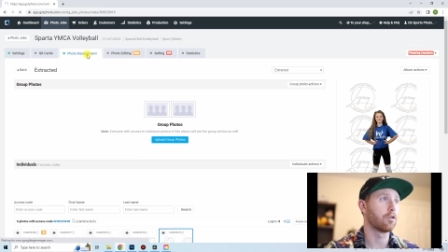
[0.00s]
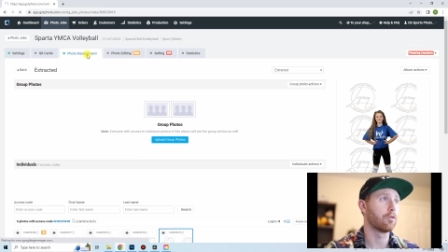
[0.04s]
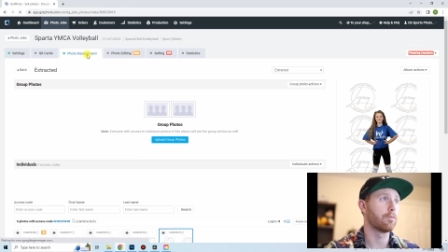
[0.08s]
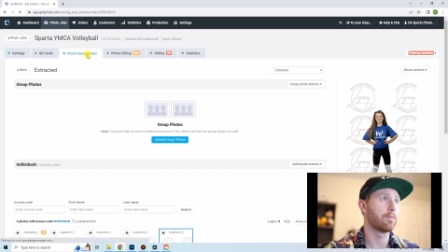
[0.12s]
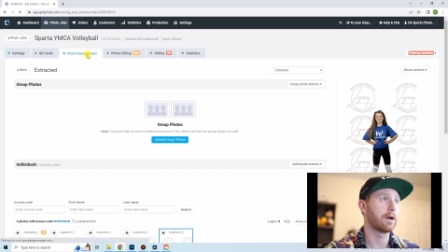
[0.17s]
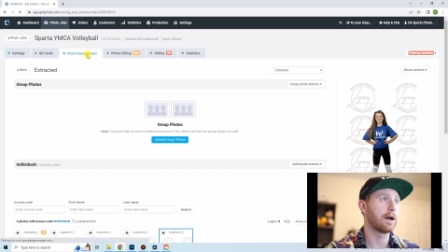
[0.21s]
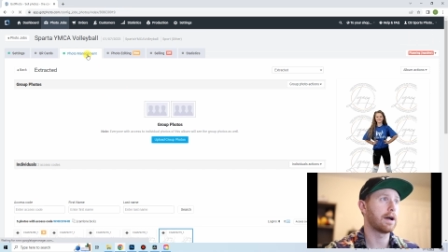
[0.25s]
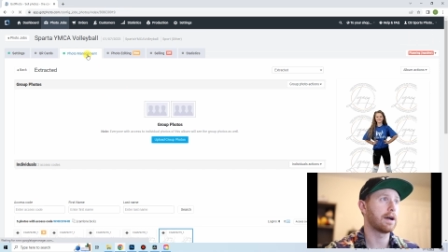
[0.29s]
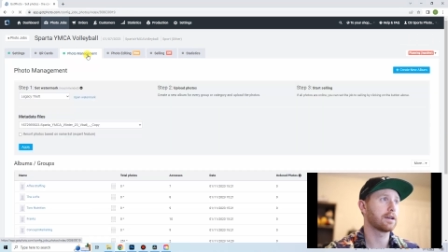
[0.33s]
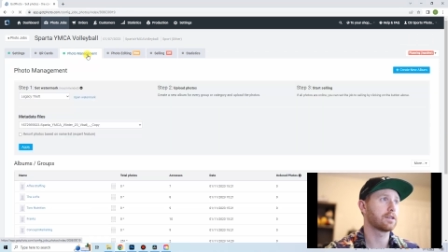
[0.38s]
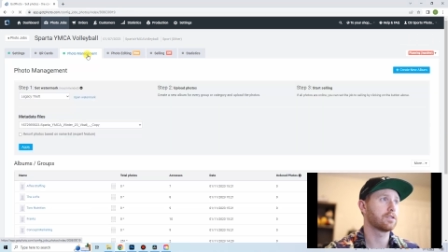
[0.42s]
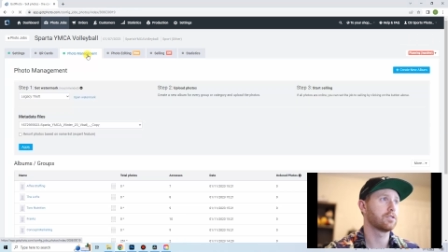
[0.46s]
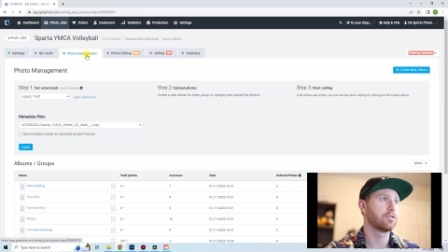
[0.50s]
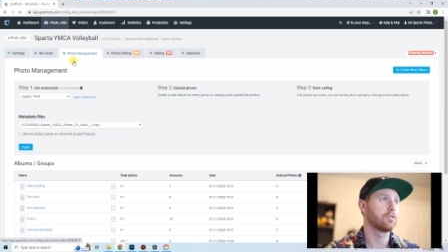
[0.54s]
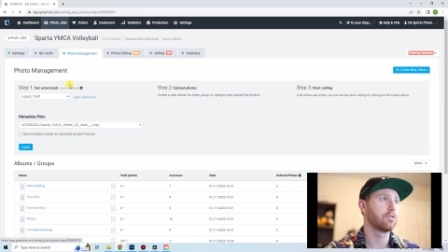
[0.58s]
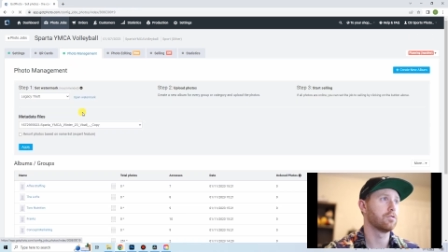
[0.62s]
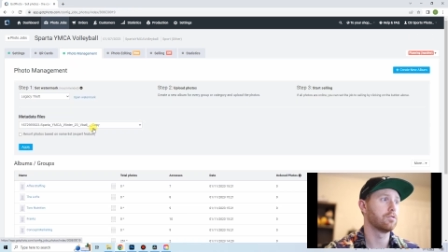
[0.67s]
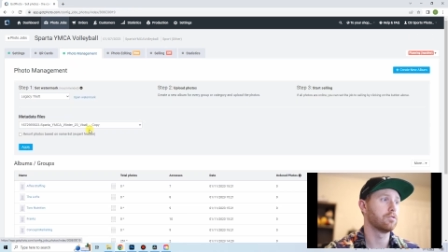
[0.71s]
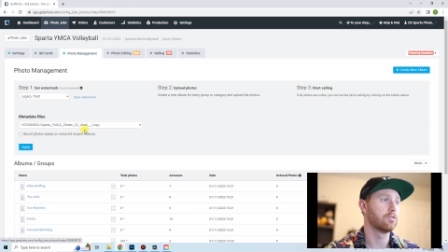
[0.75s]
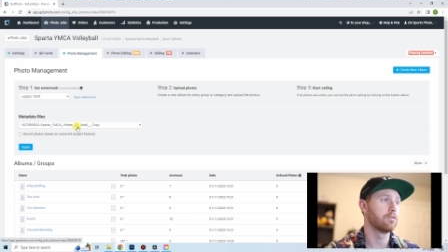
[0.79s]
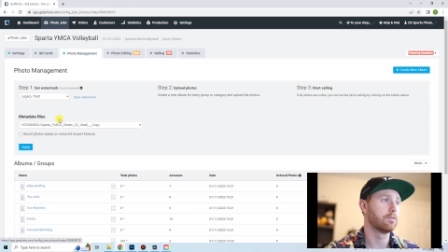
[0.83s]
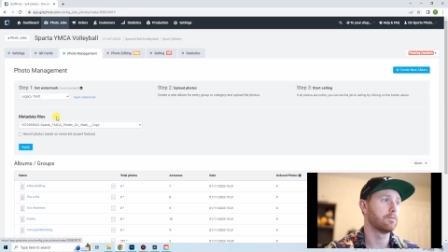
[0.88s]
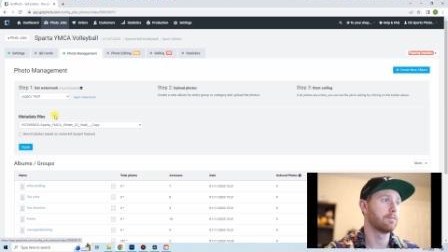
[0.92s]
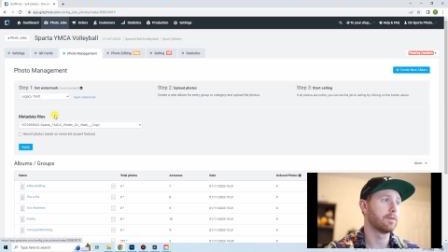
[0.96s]
back
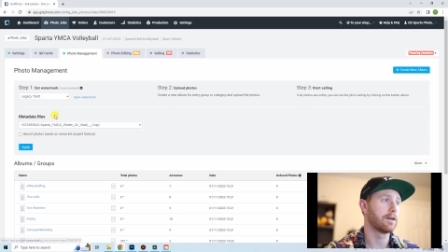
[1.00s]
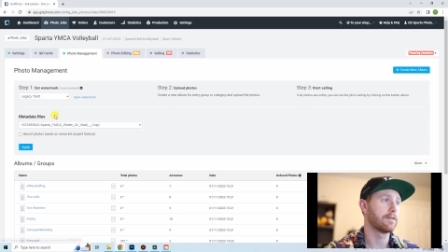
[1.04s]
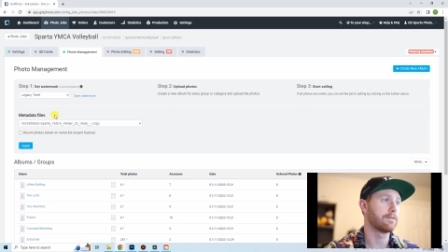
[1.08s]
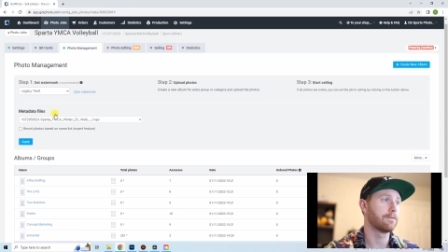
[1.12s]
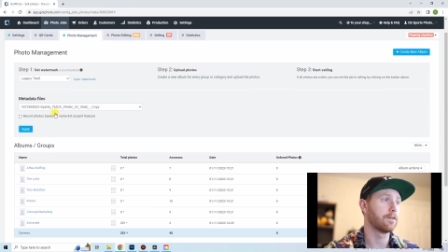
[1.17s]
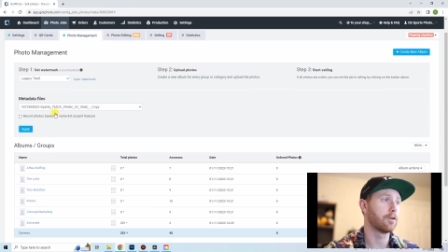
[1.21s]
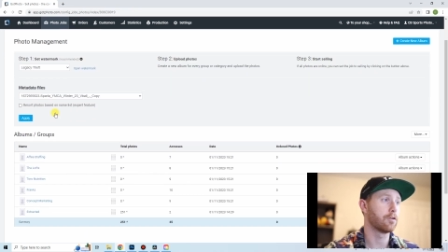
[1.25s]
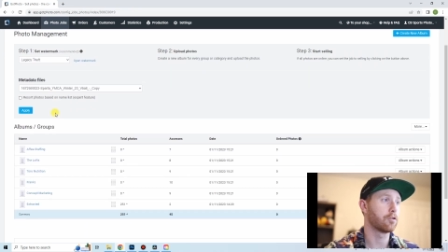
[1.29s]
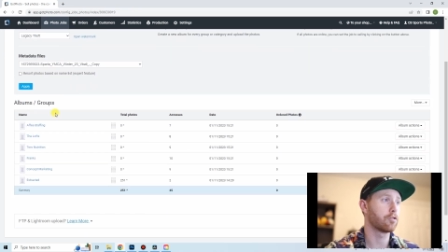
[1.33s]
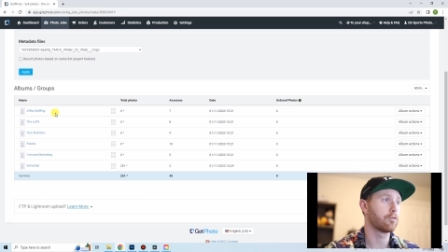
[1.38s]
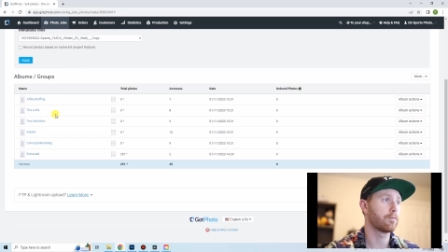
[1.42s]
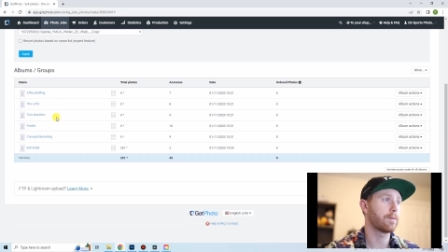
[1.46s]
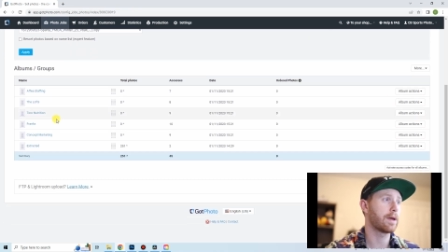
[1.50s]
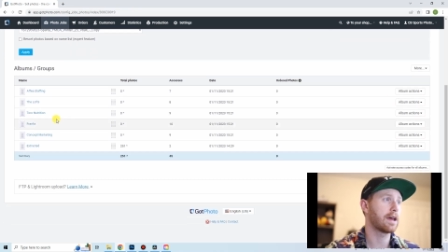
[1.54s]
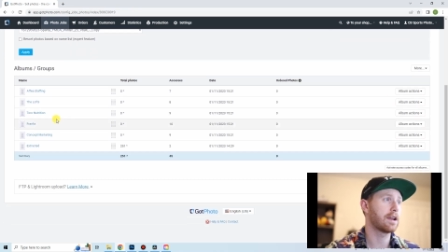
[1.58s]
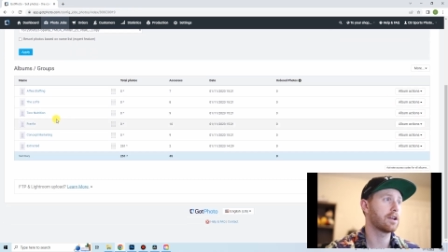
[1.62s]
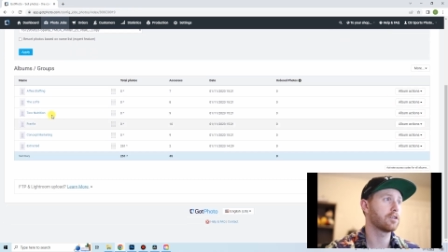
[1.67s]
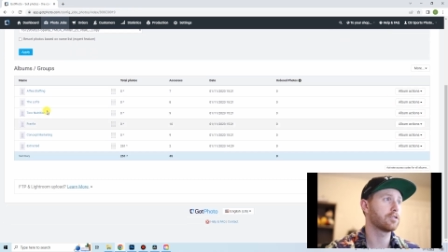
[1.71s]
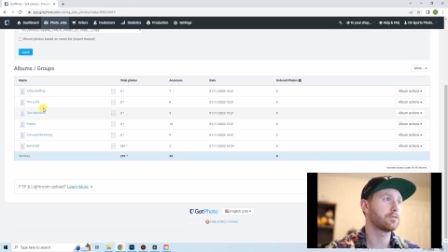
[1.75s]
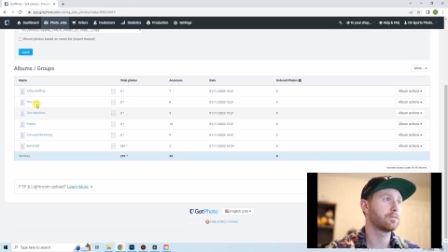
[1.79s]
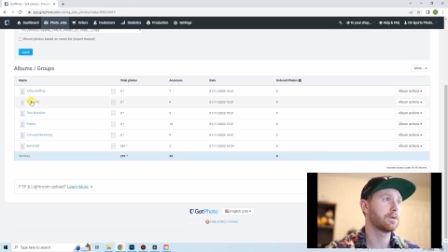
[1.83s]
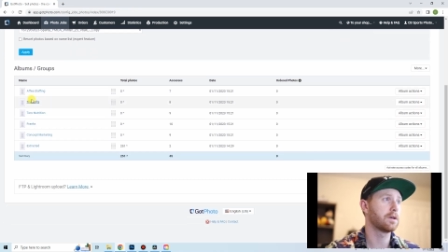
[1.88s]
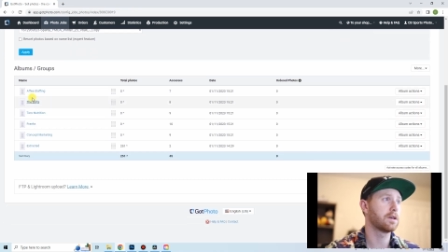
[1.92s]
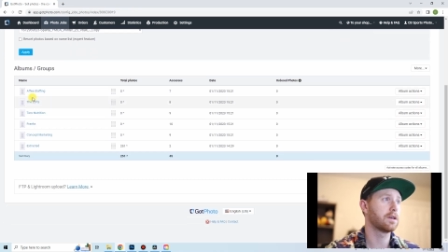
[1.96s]
to my photo
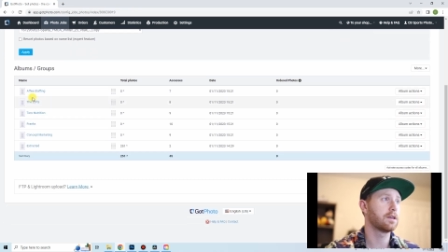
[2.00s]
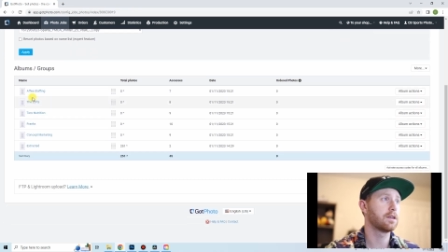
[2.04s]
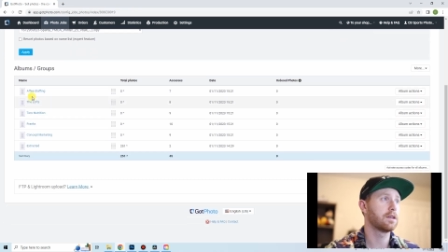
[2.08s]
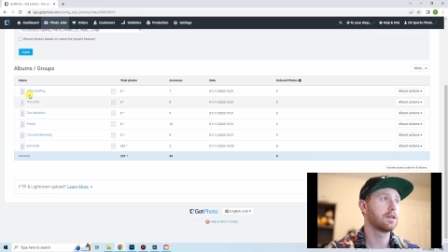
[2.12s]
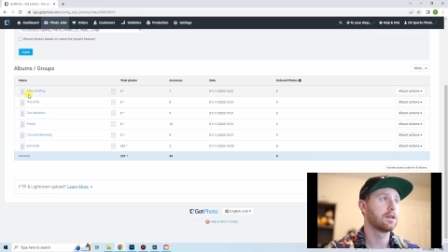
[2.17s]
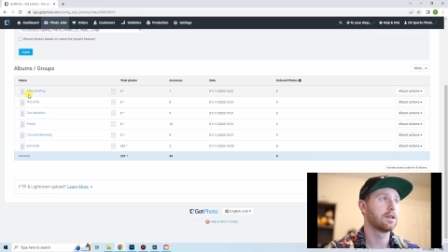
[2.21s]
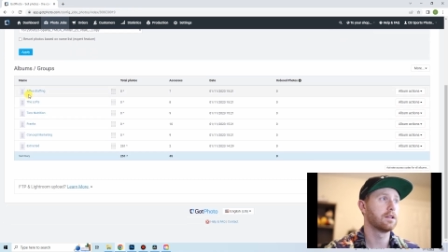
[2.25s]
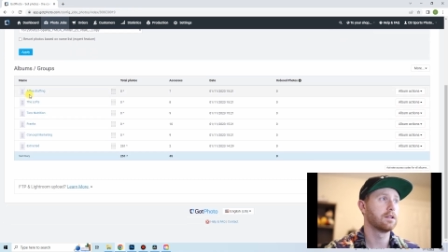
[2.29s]
management.